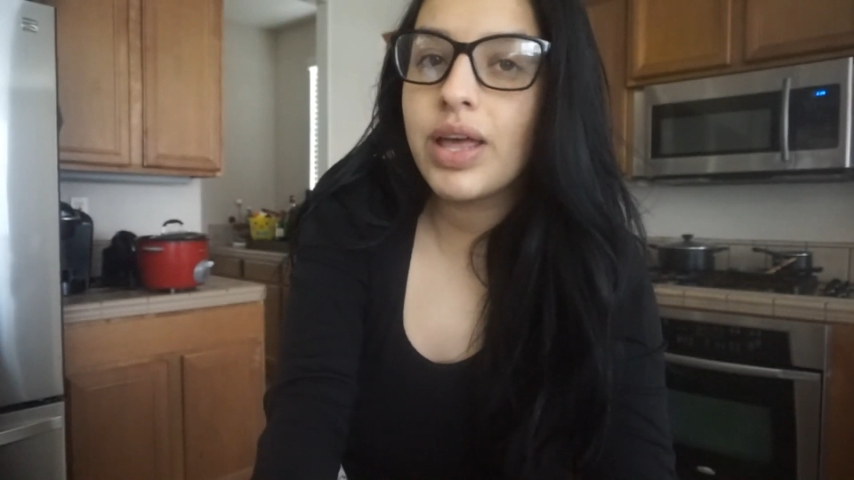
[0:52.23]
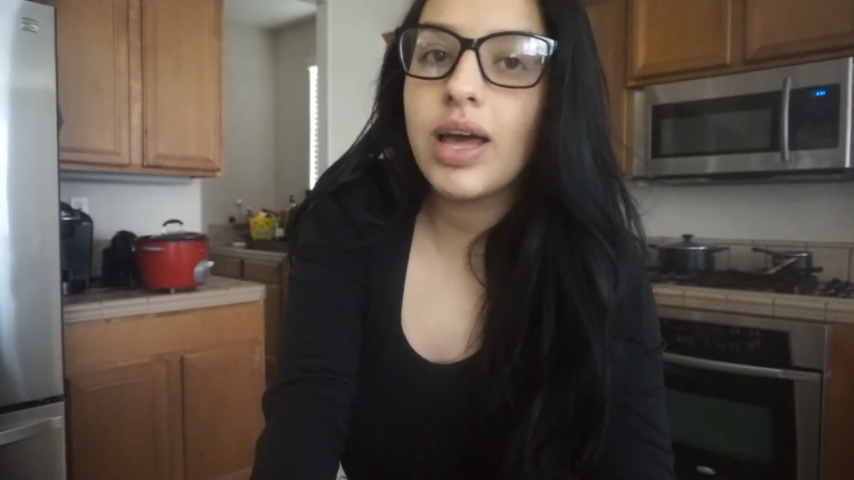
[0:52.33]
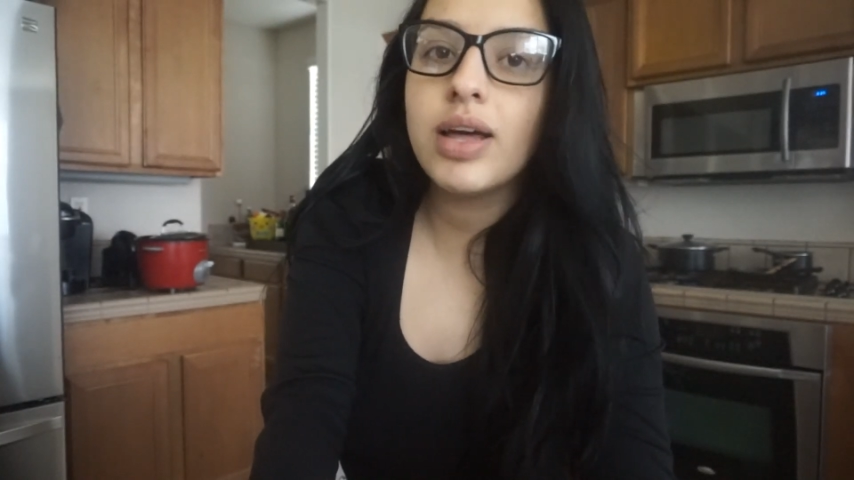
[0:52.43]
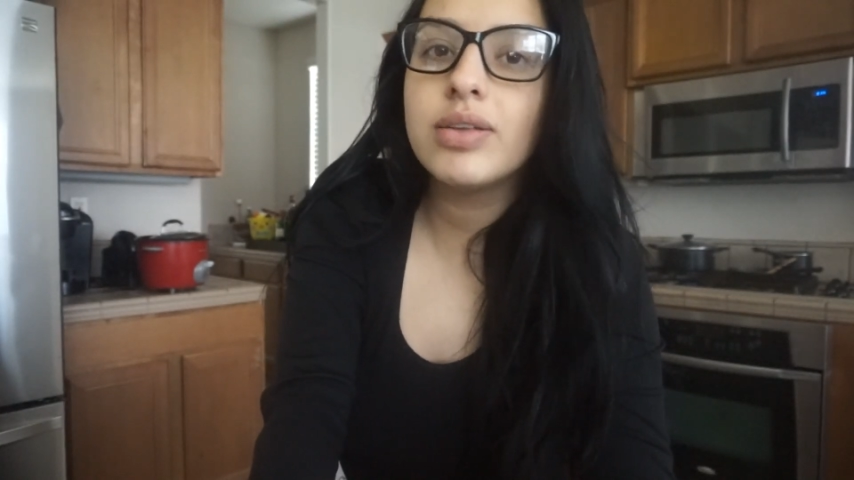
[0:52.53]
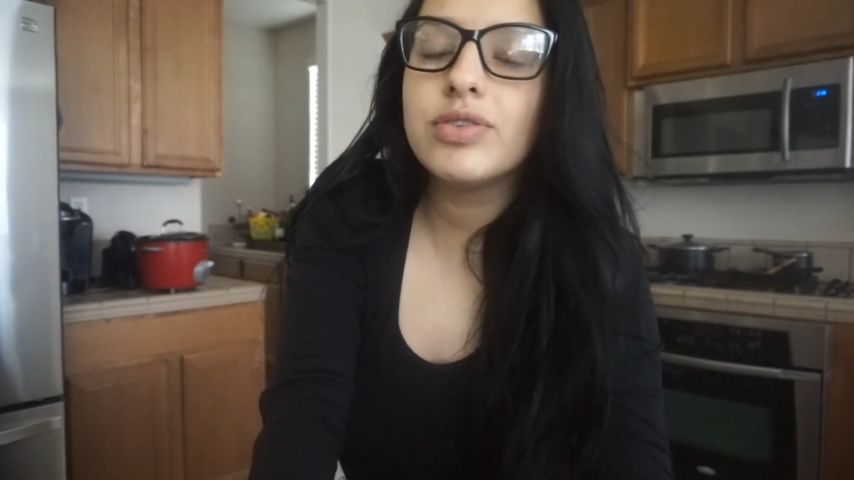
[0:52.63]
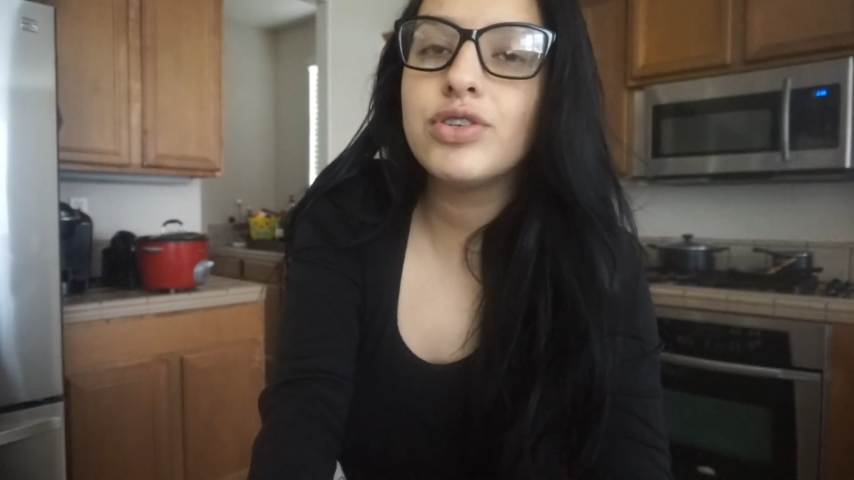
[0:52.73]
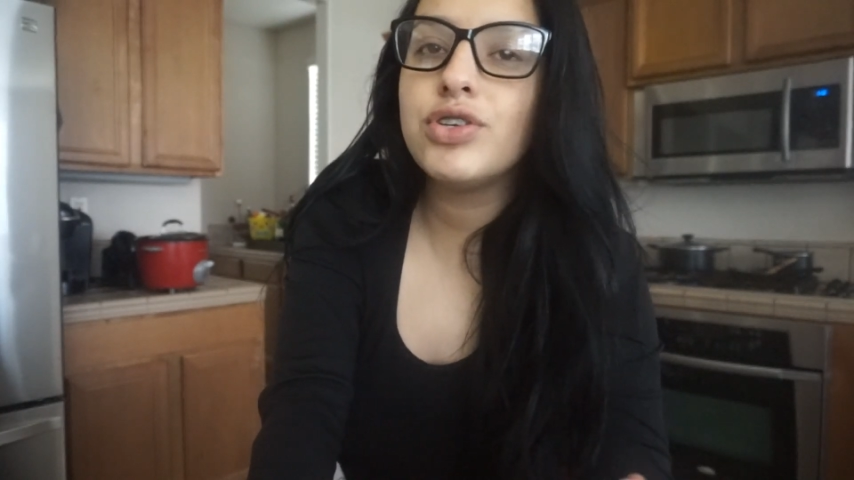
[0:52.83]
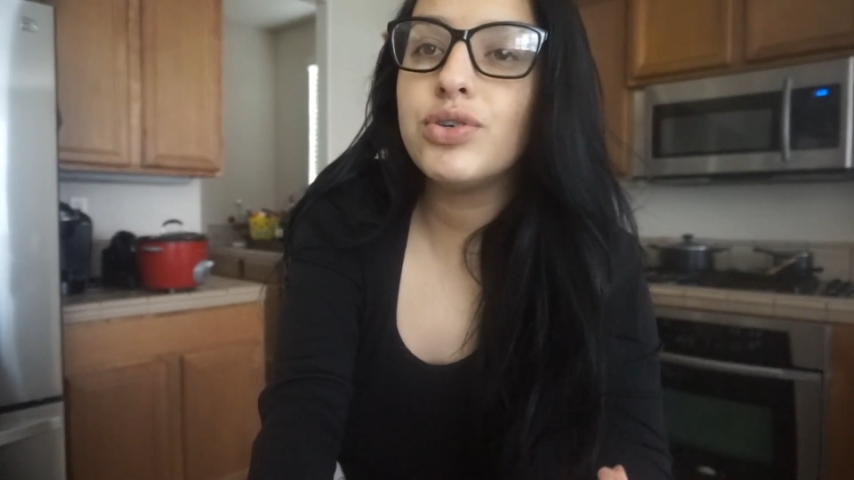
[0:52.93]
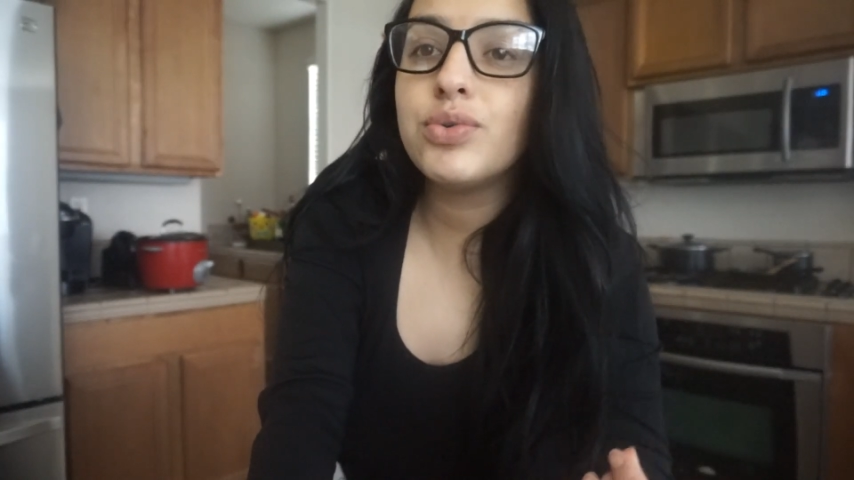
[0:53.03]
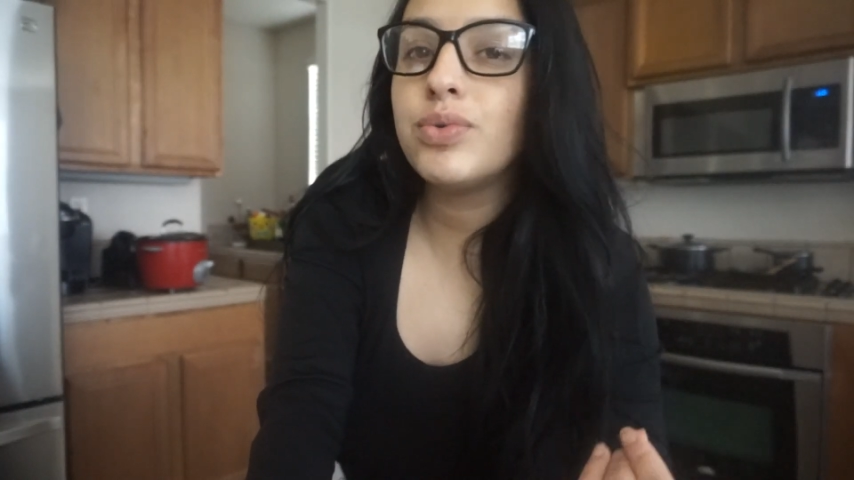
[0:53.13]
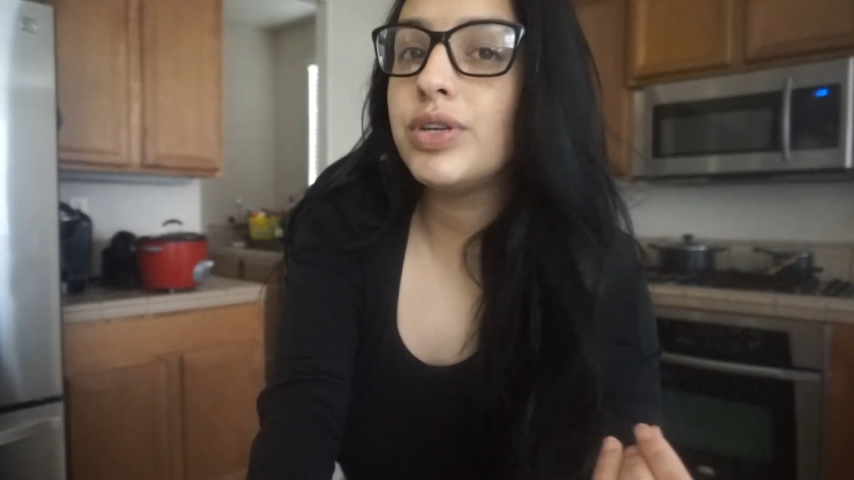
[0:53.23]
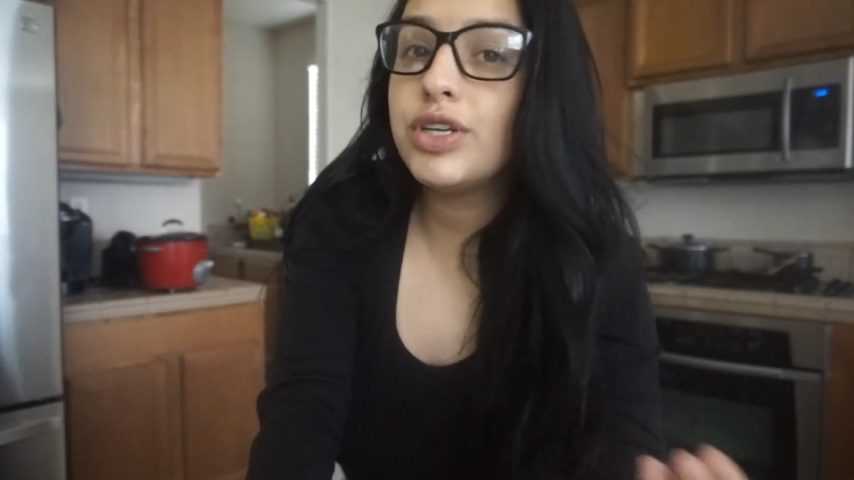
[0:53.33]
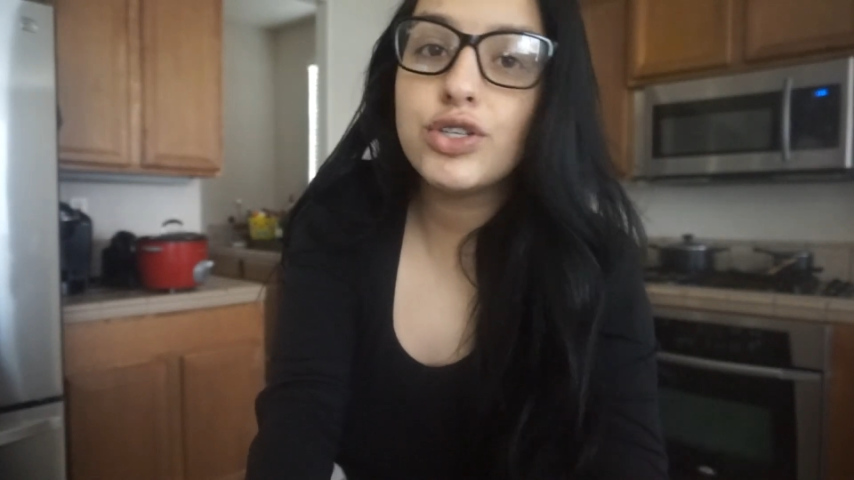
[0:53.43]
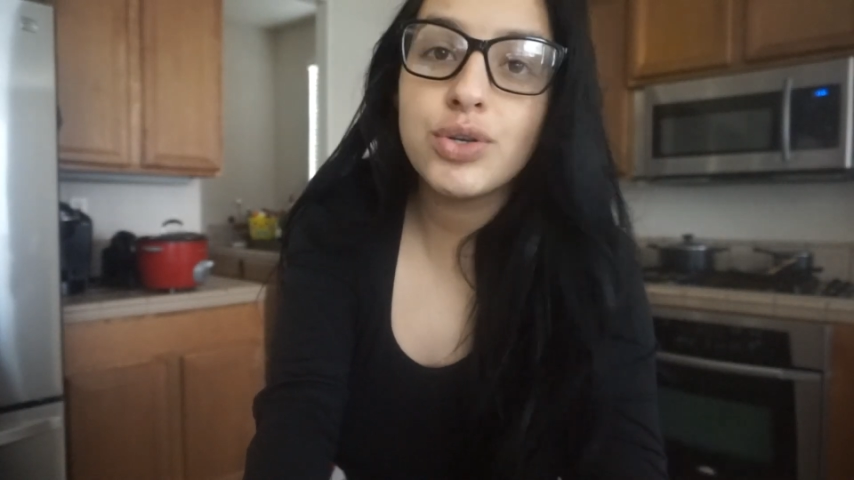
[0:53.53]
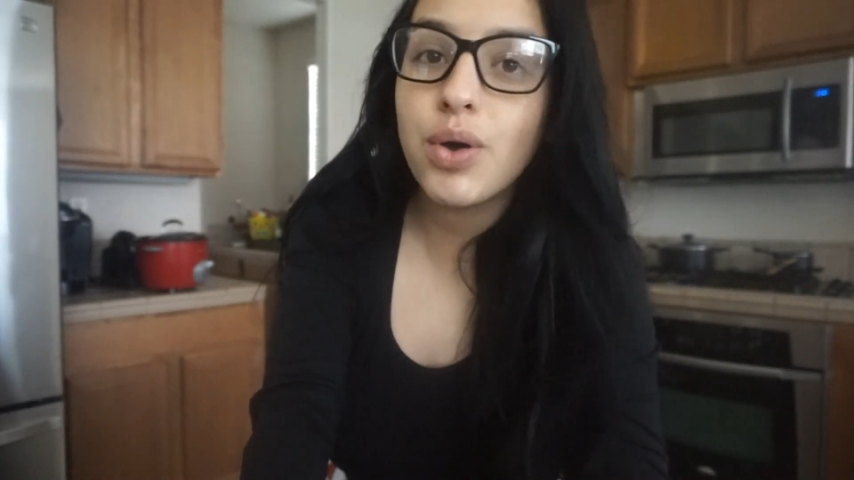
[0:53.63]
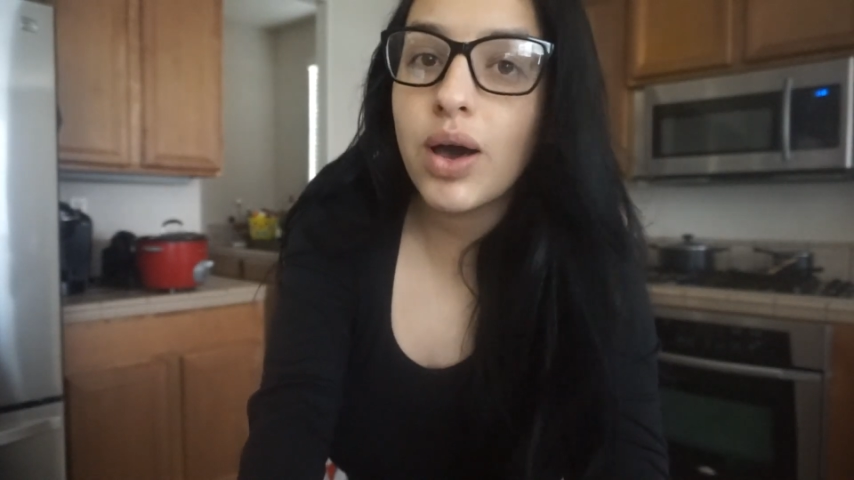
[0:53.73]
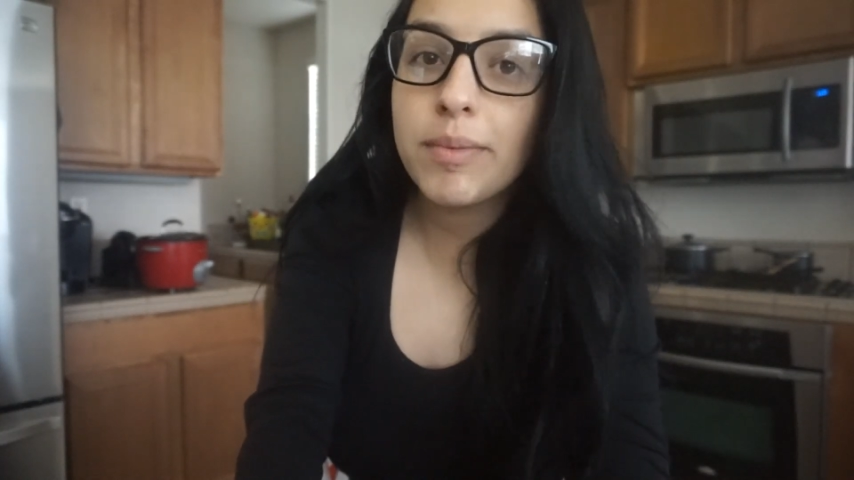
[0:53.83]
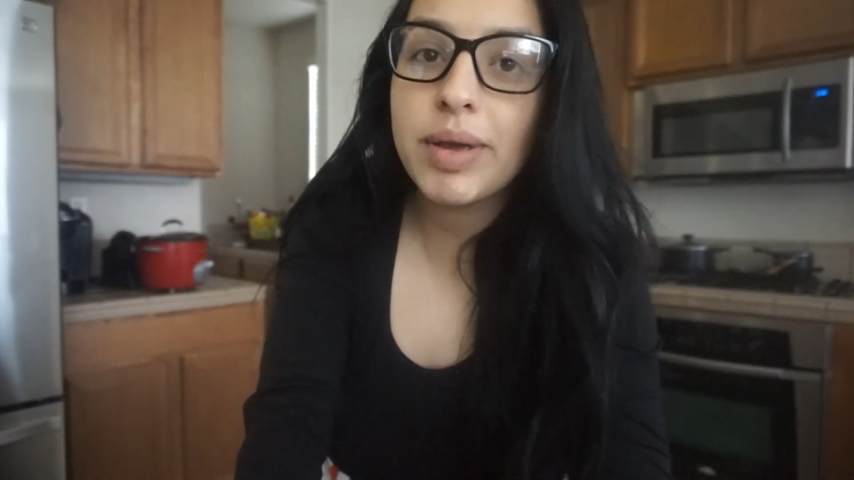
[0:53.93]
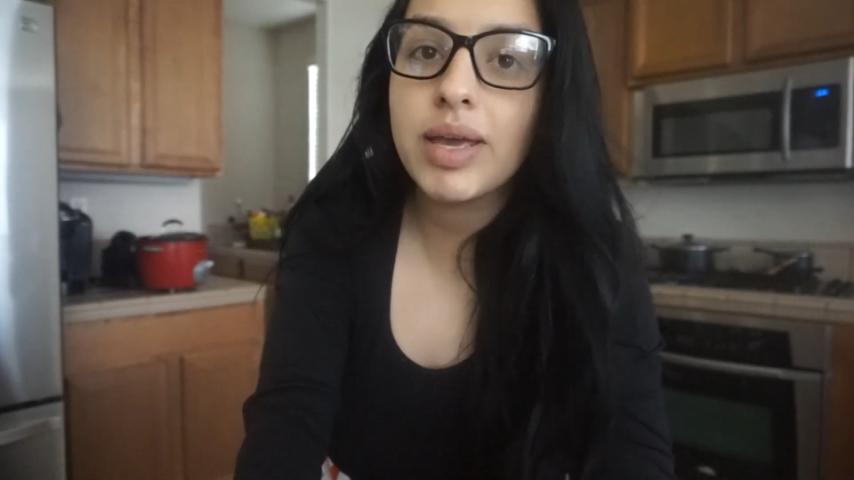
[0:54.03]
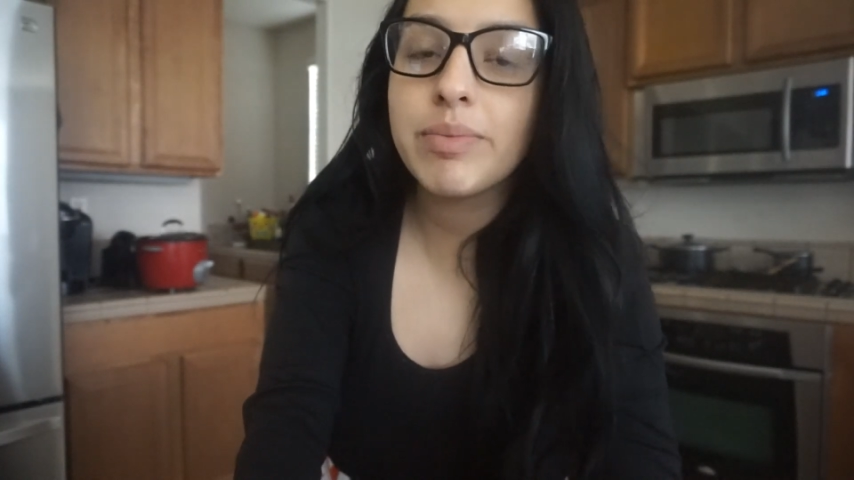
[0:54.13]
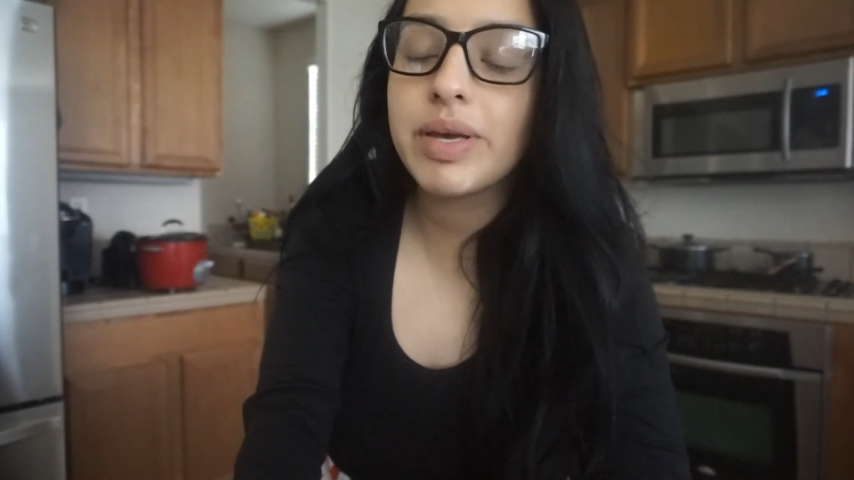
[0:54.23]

that you need to know how to make,